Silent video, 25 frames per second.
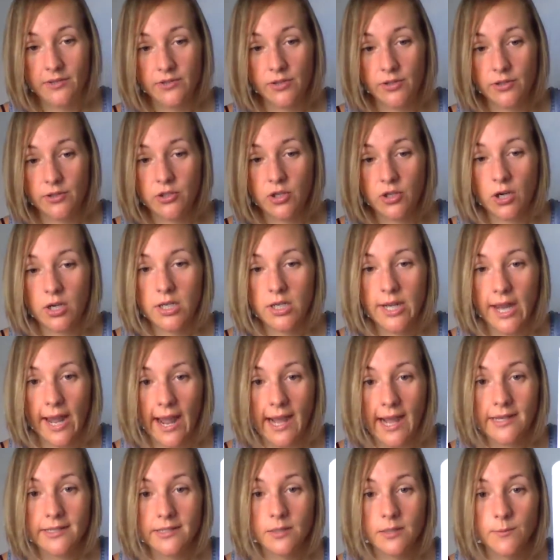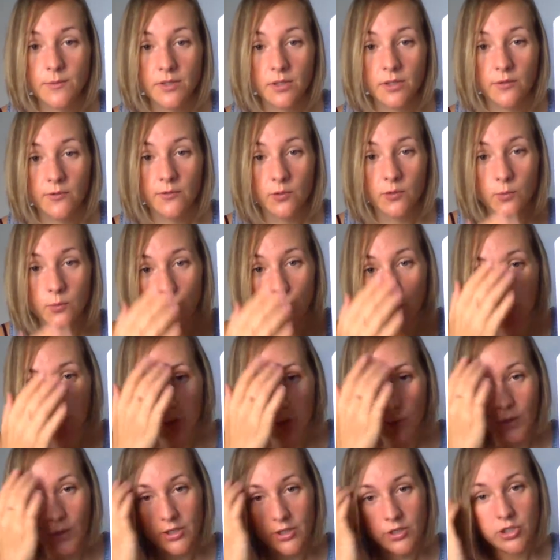they're starting to ask themselves more
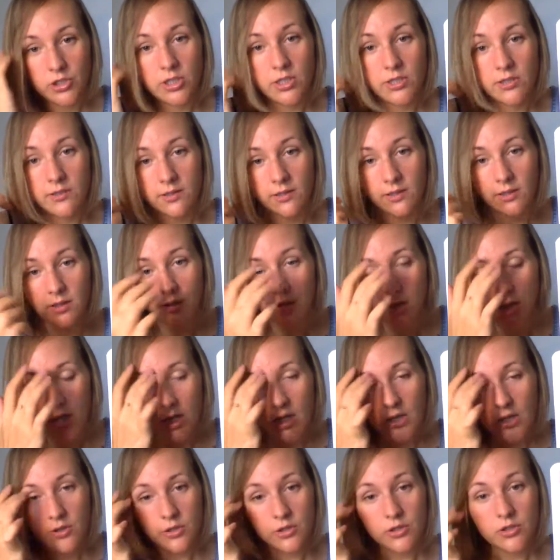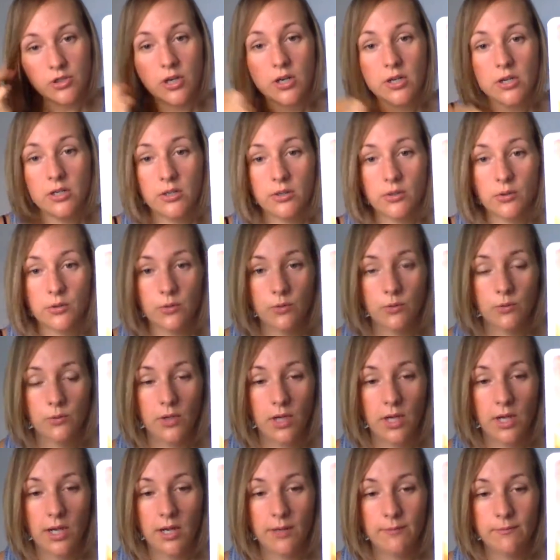questions, and they're starting to,
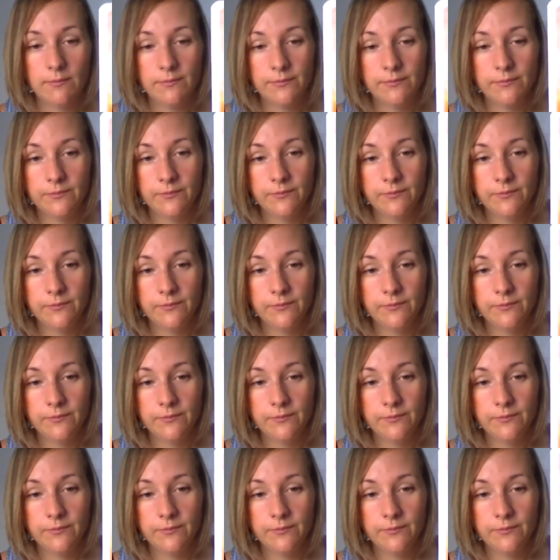um,